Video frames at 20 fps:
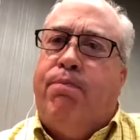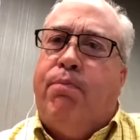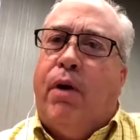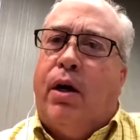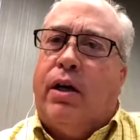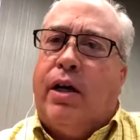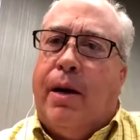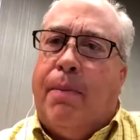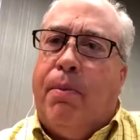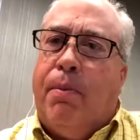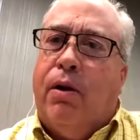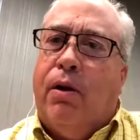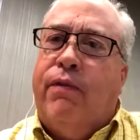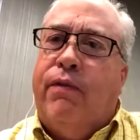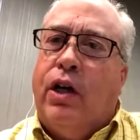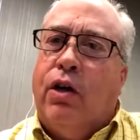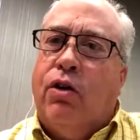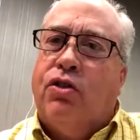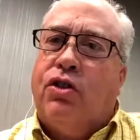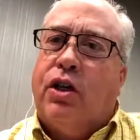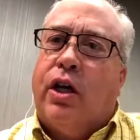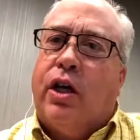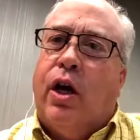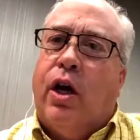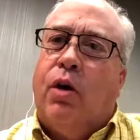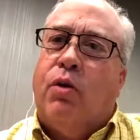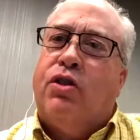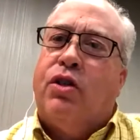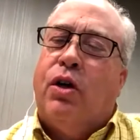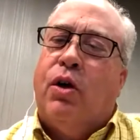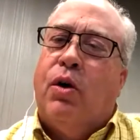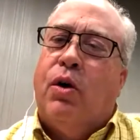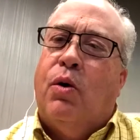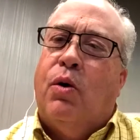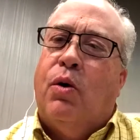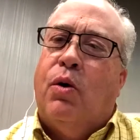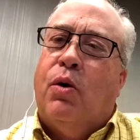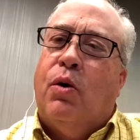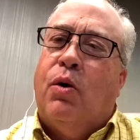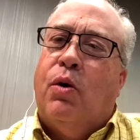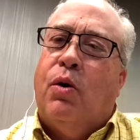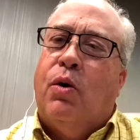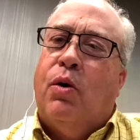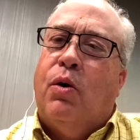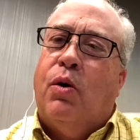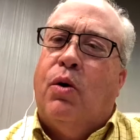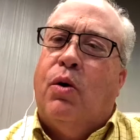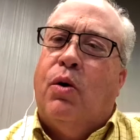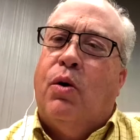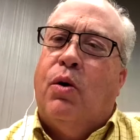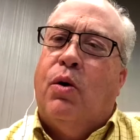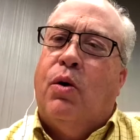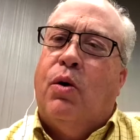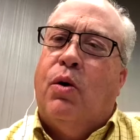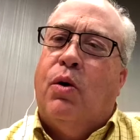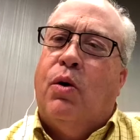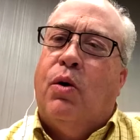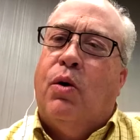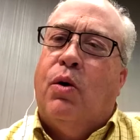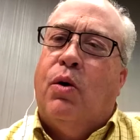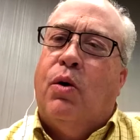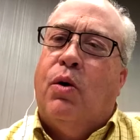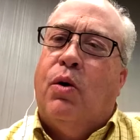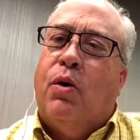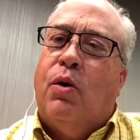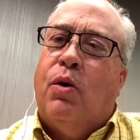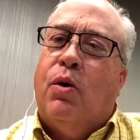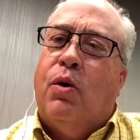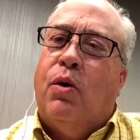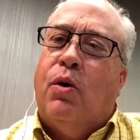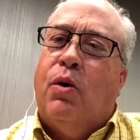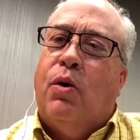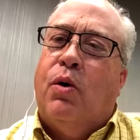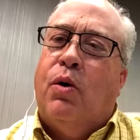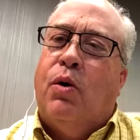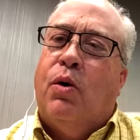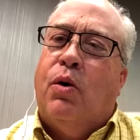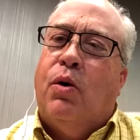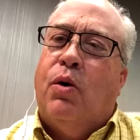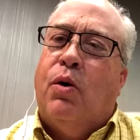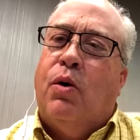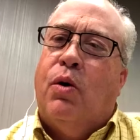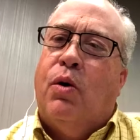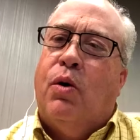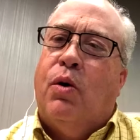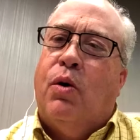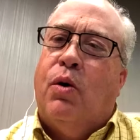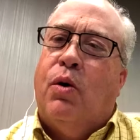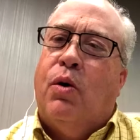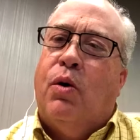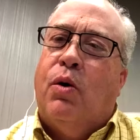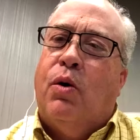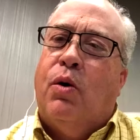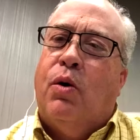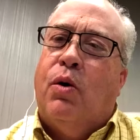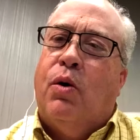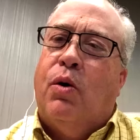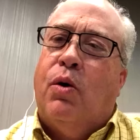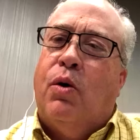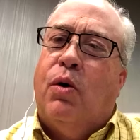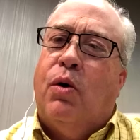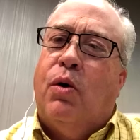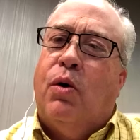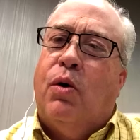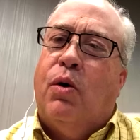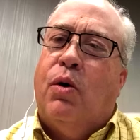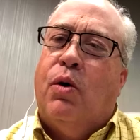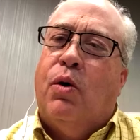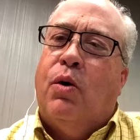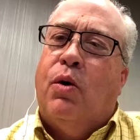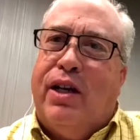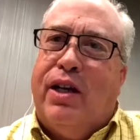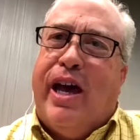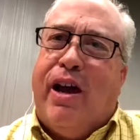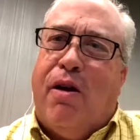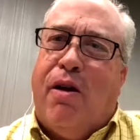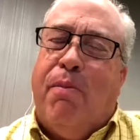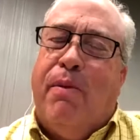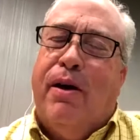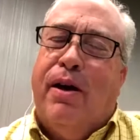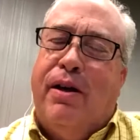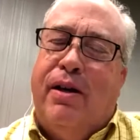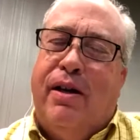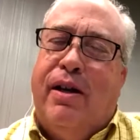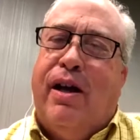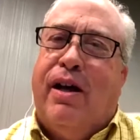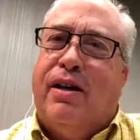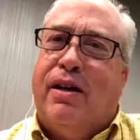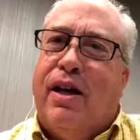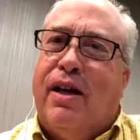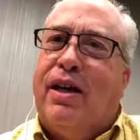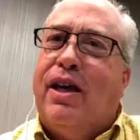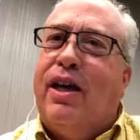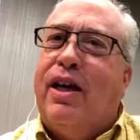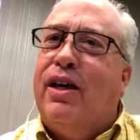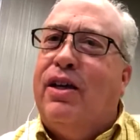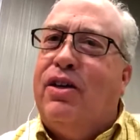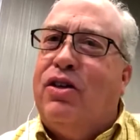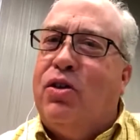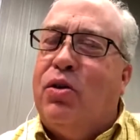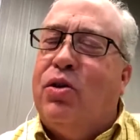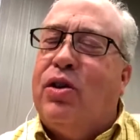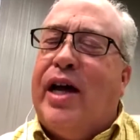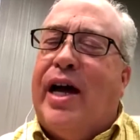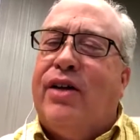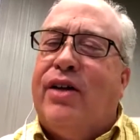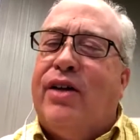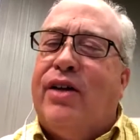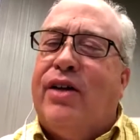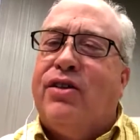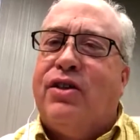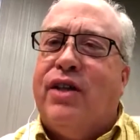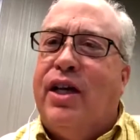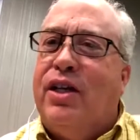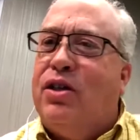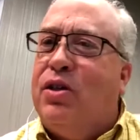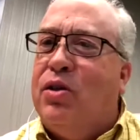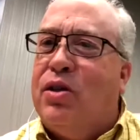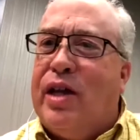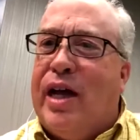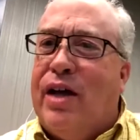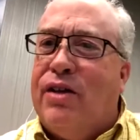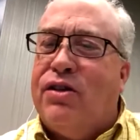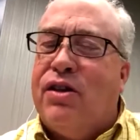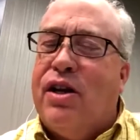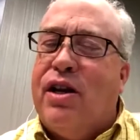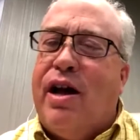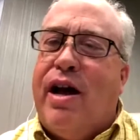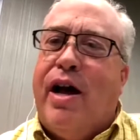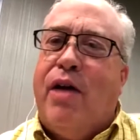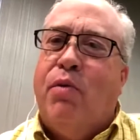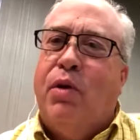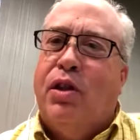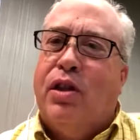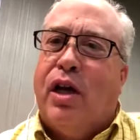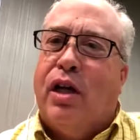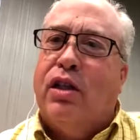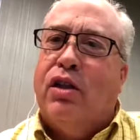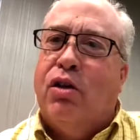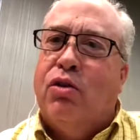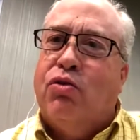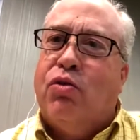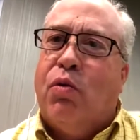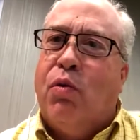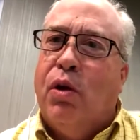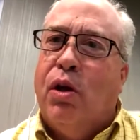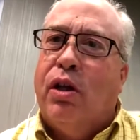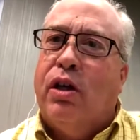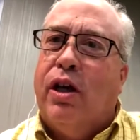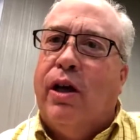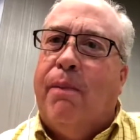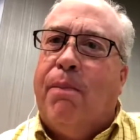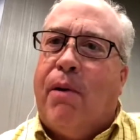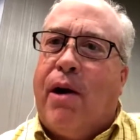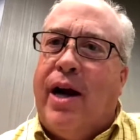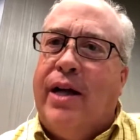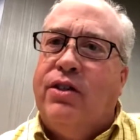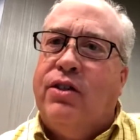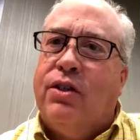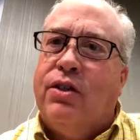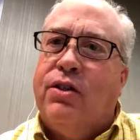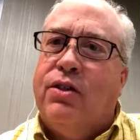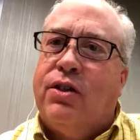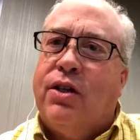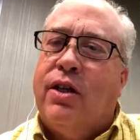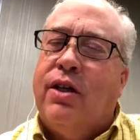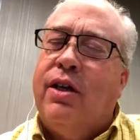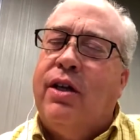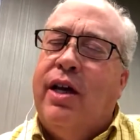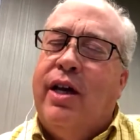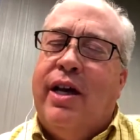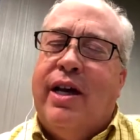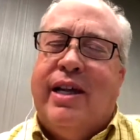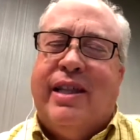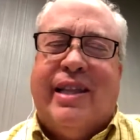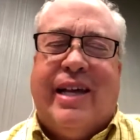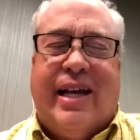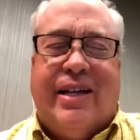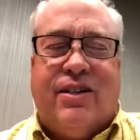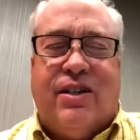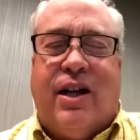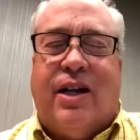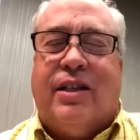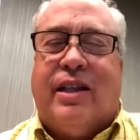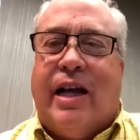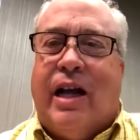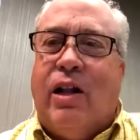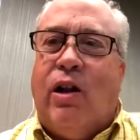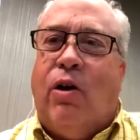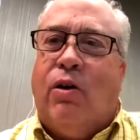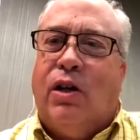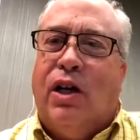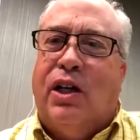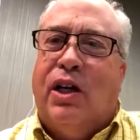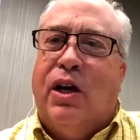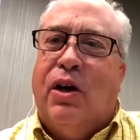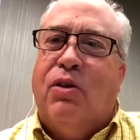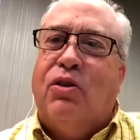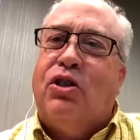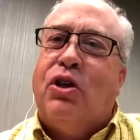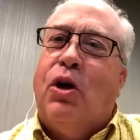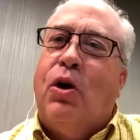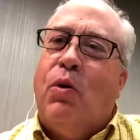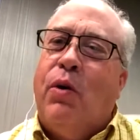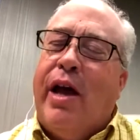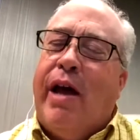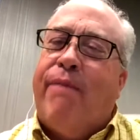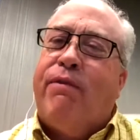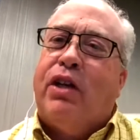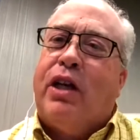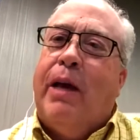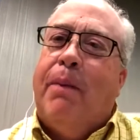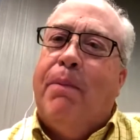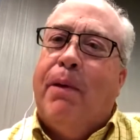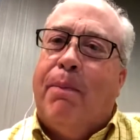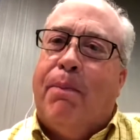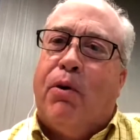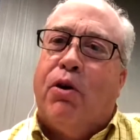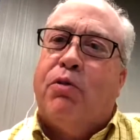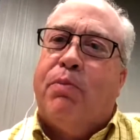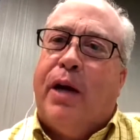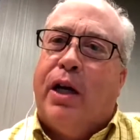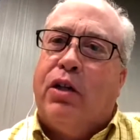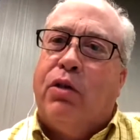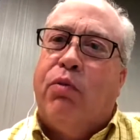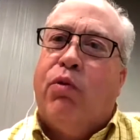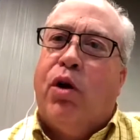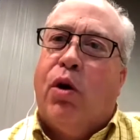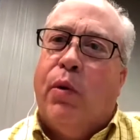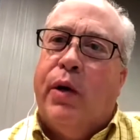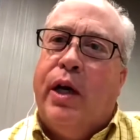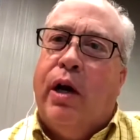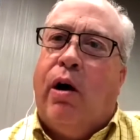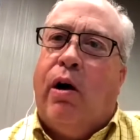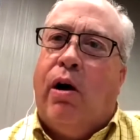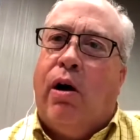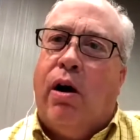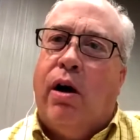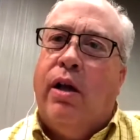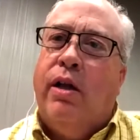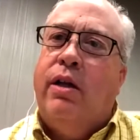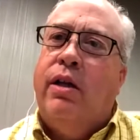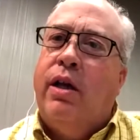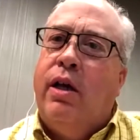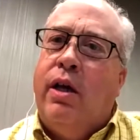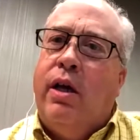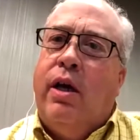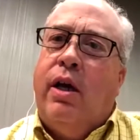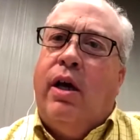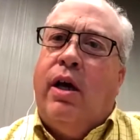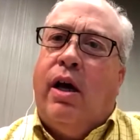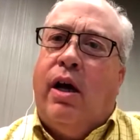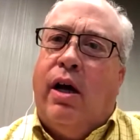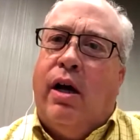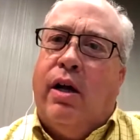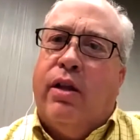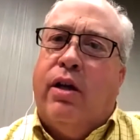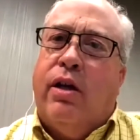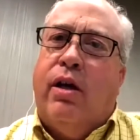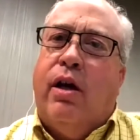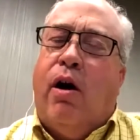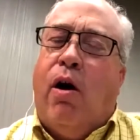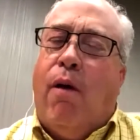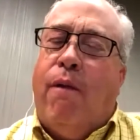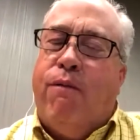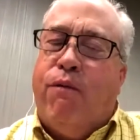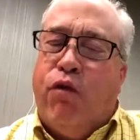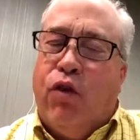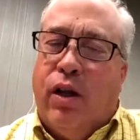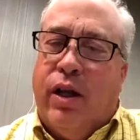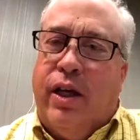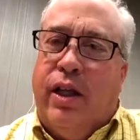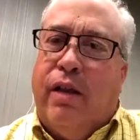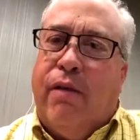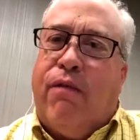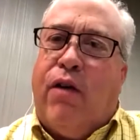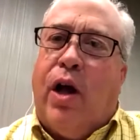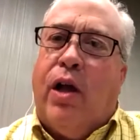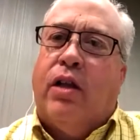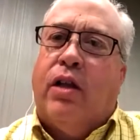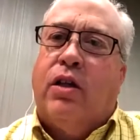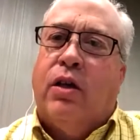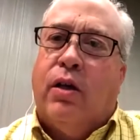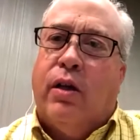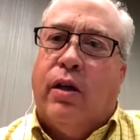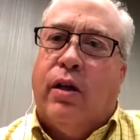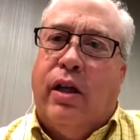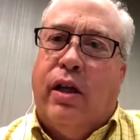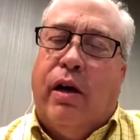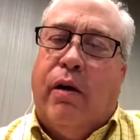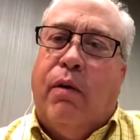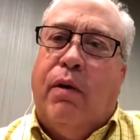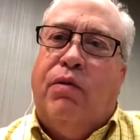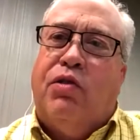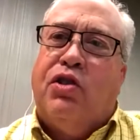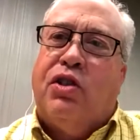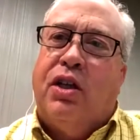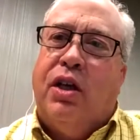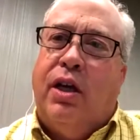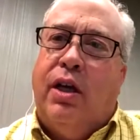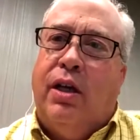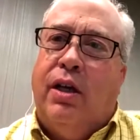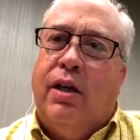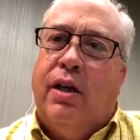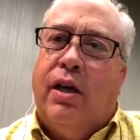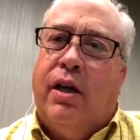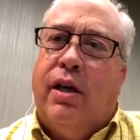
a couple of years ago. So we are getting back to, yes, $1 a pound in terms of fed cattle. But again, 2008, 2009, we thought those were really good prices. And that's not that long ago. So we have to keep in perspective where we are. And hopefully the volatility that we've seen